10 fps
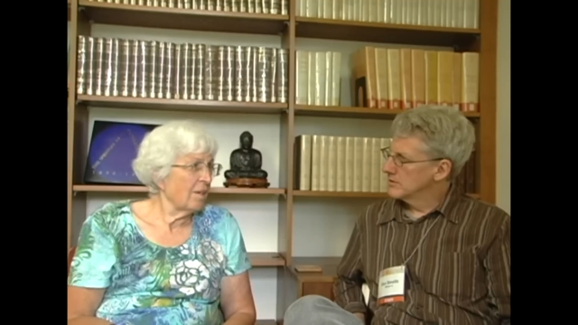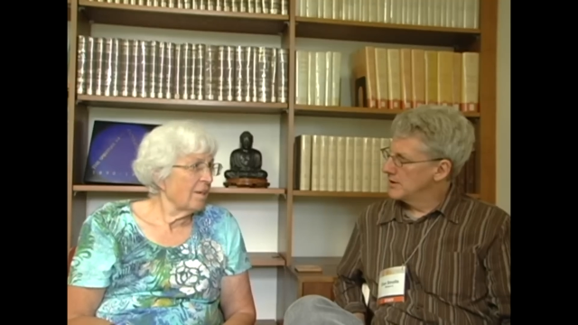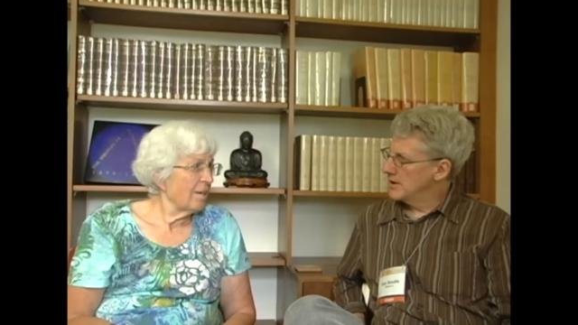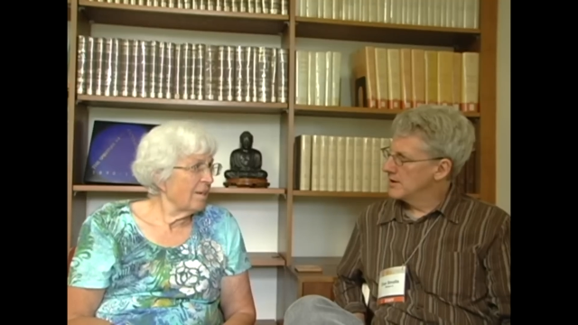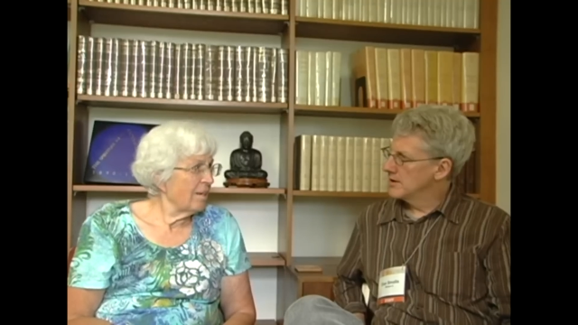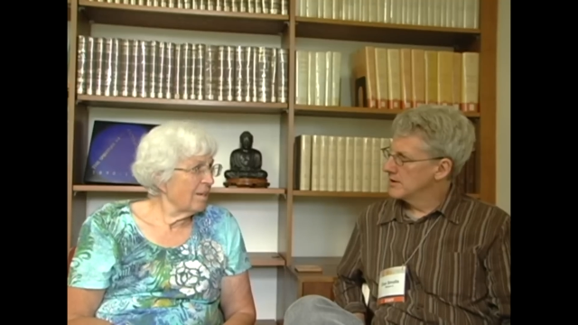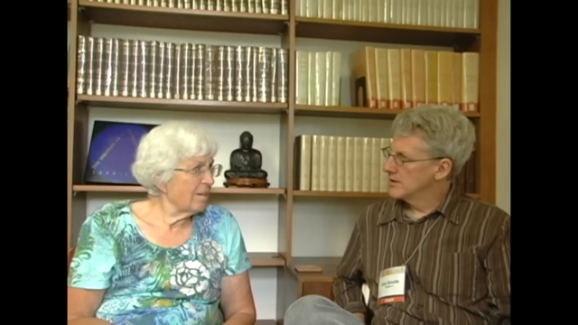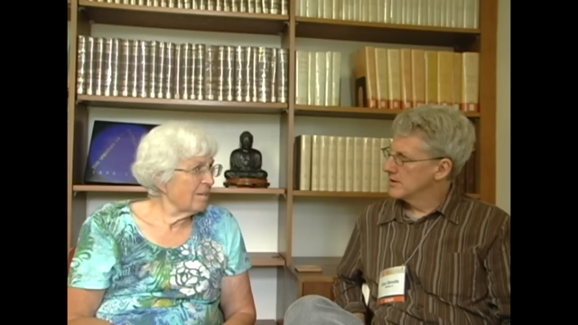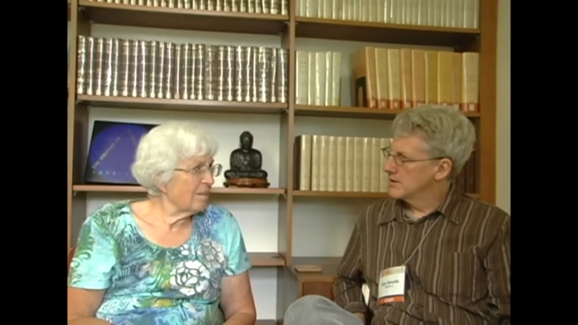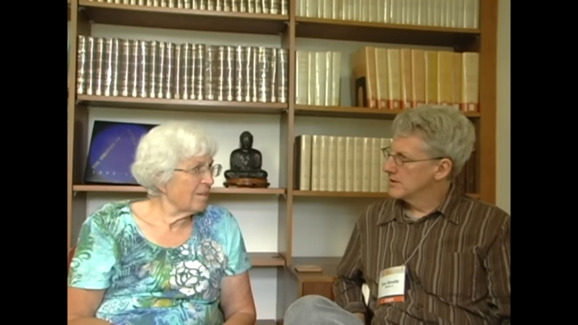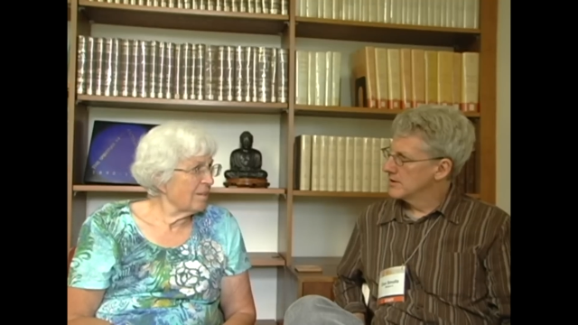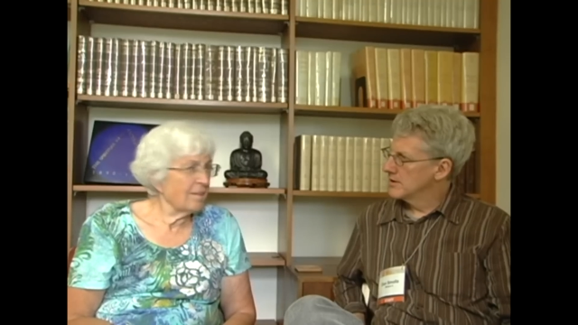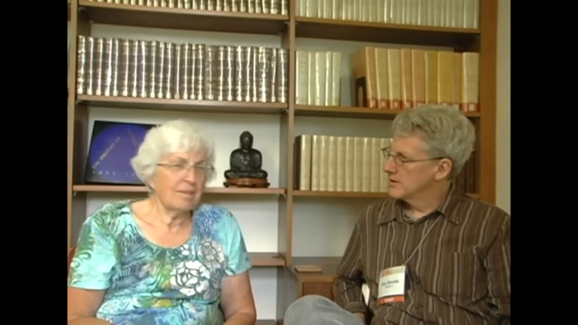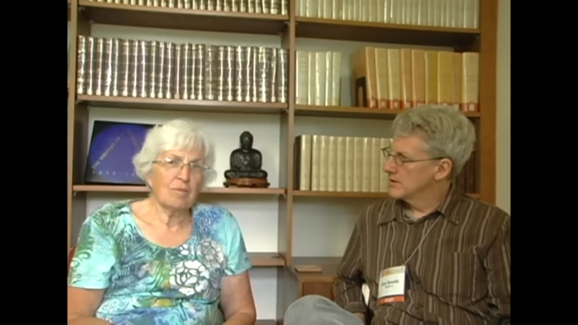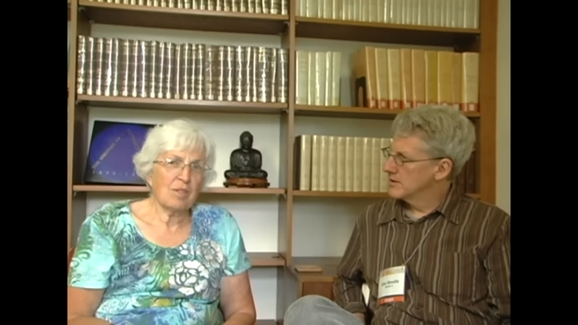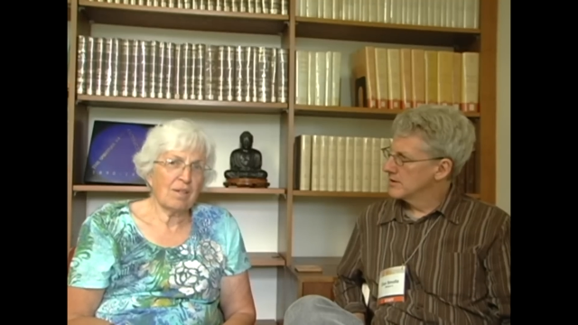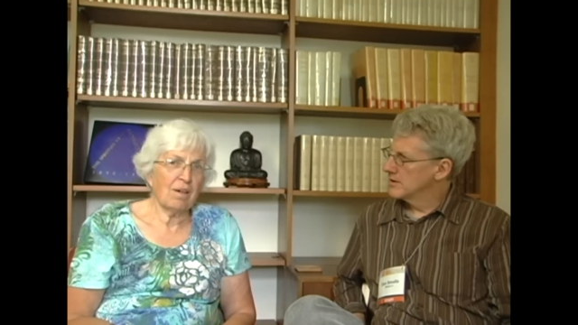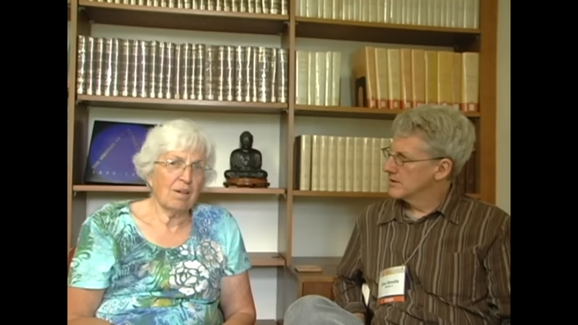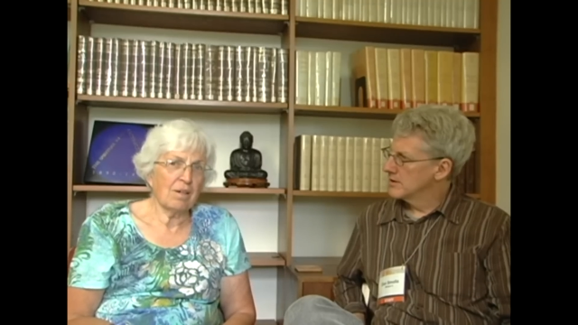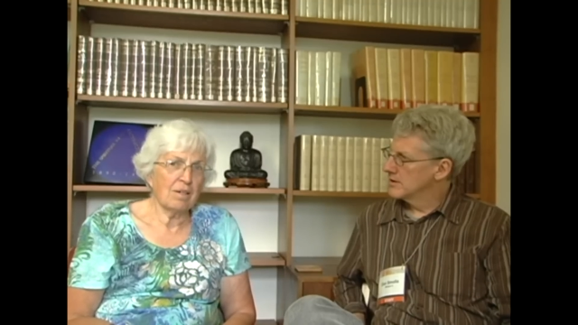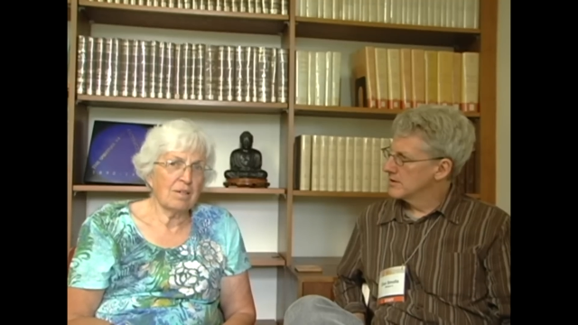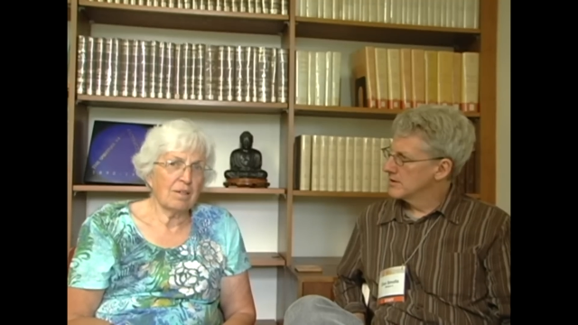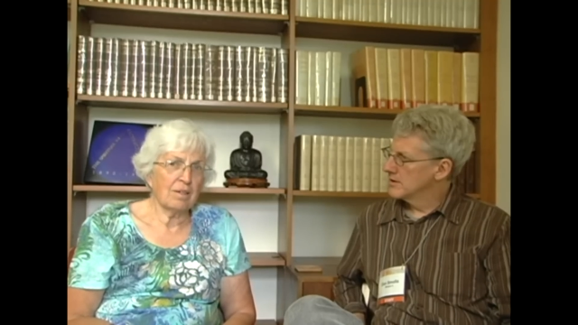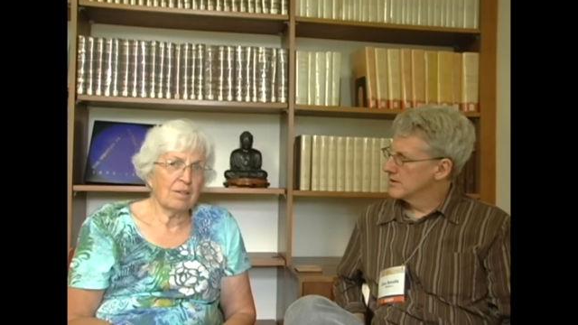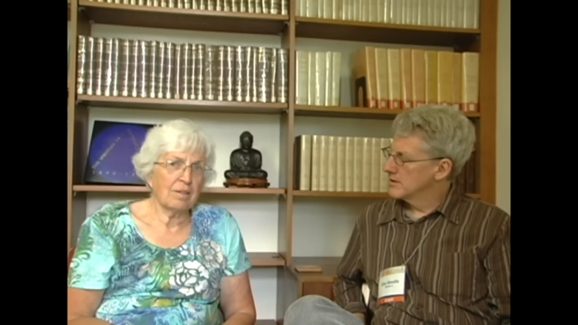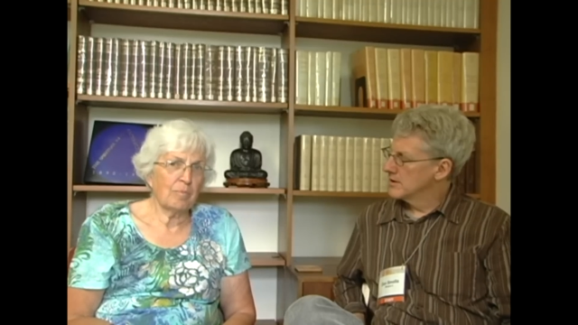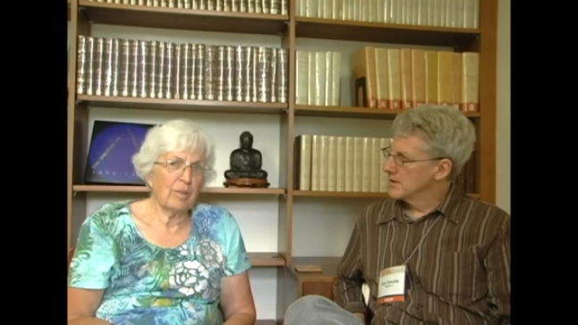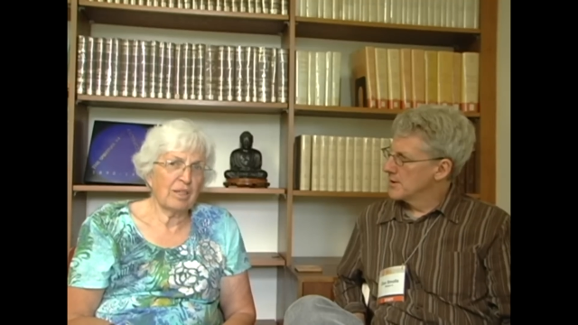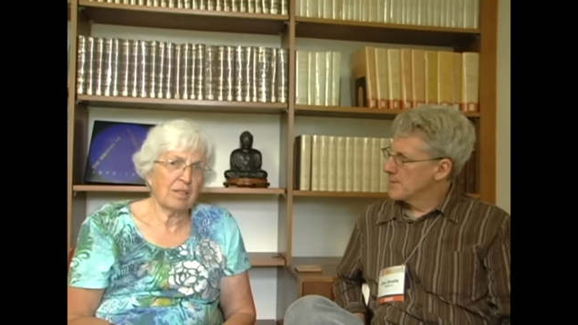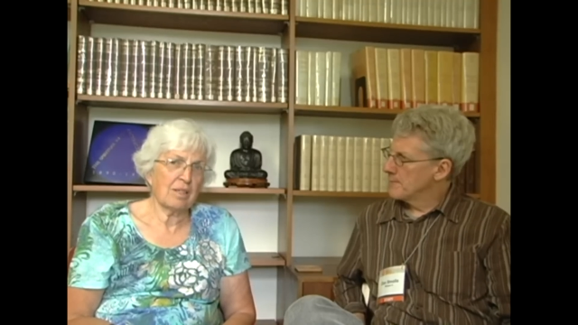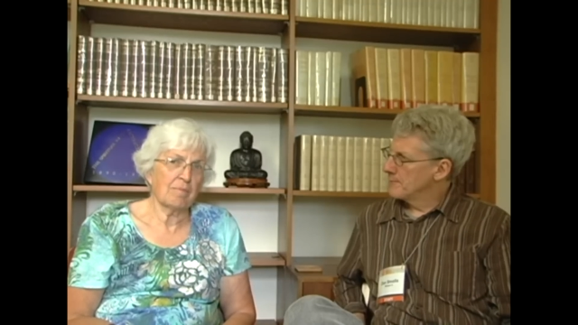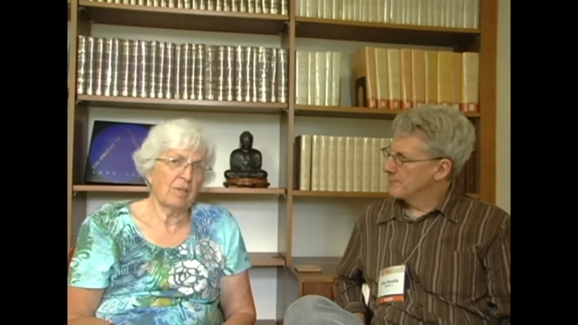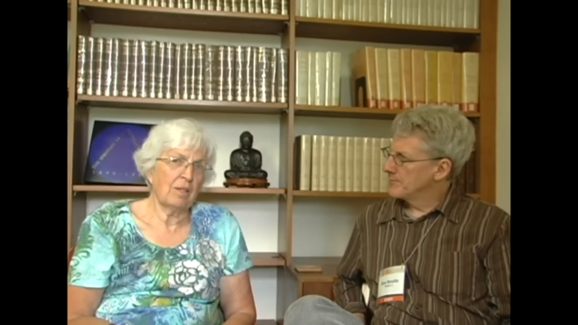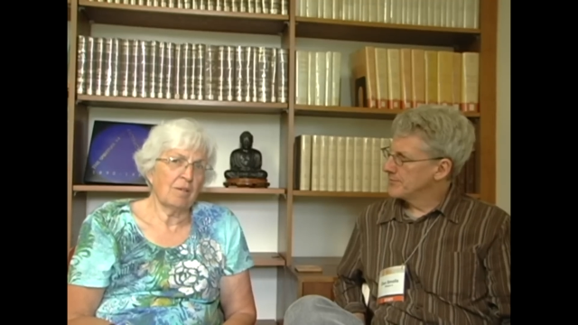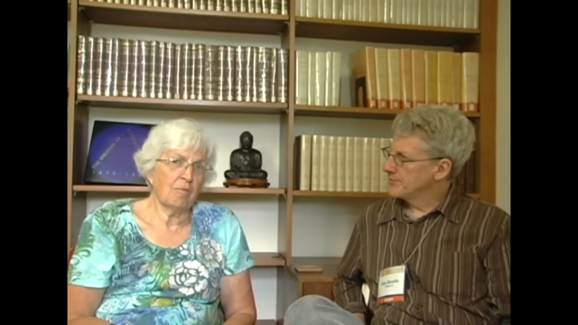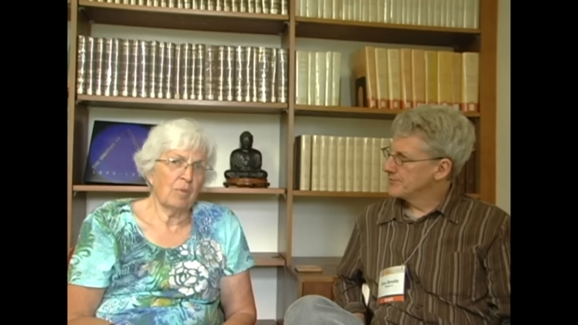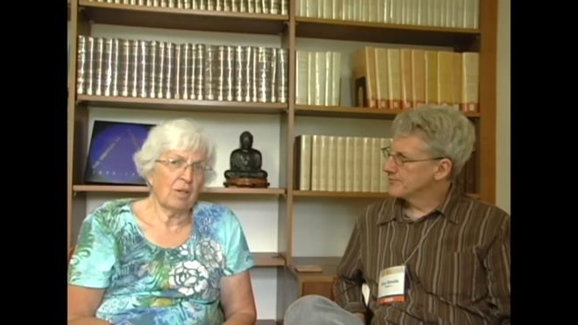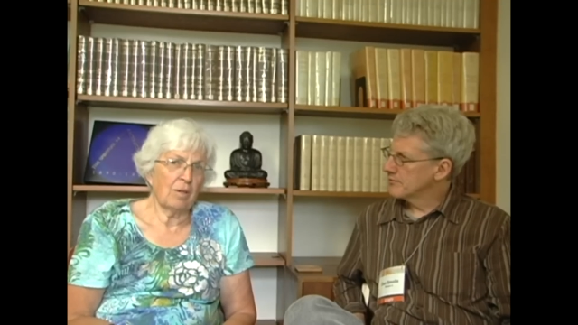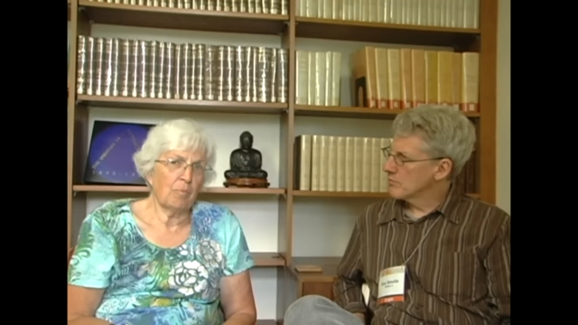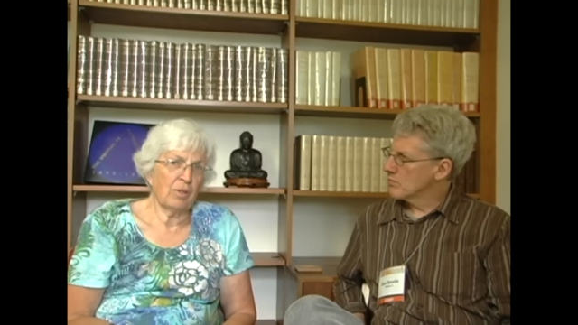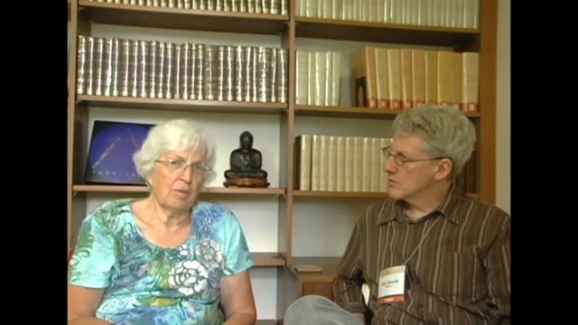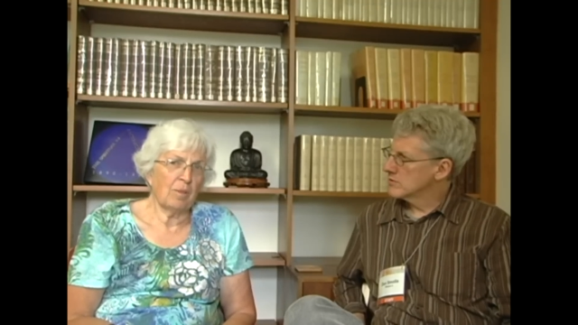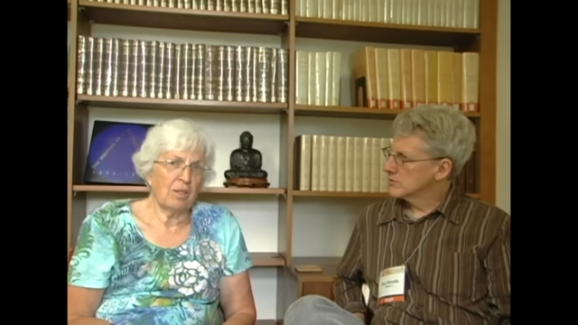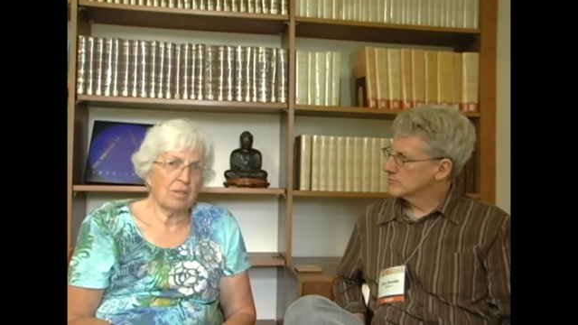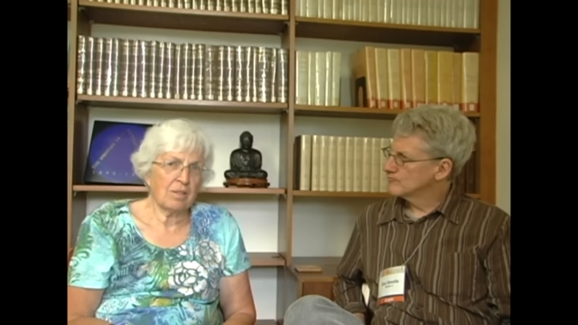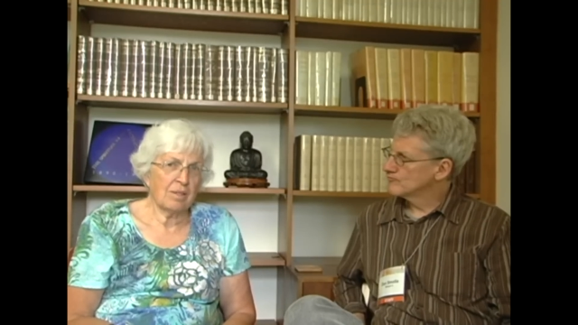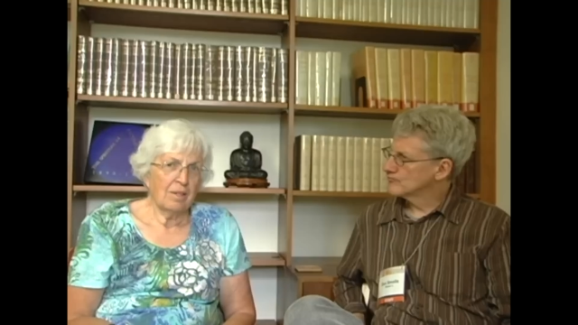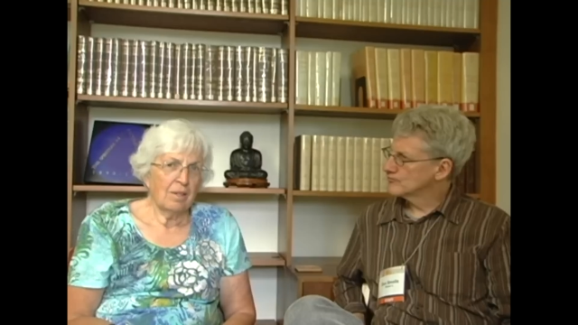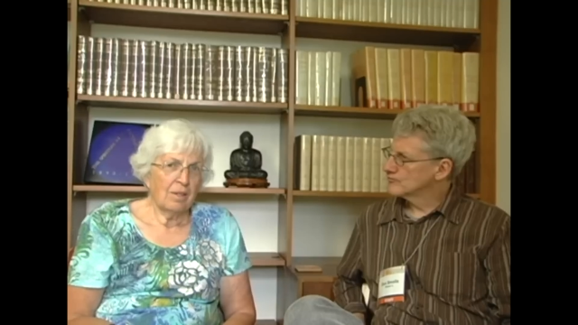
Speaker 1: Yeah. And uh, it was hard uh, because many of my playmates